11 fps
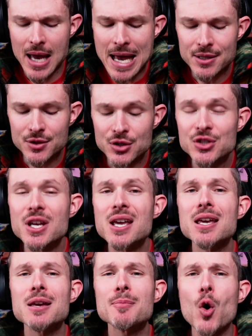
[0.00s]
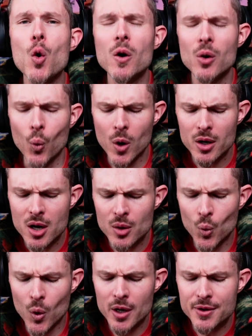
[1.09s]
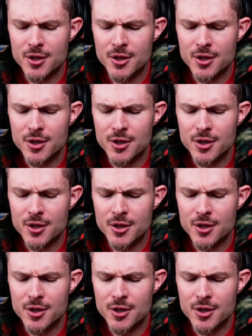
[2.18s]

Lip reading: and team or one-on-one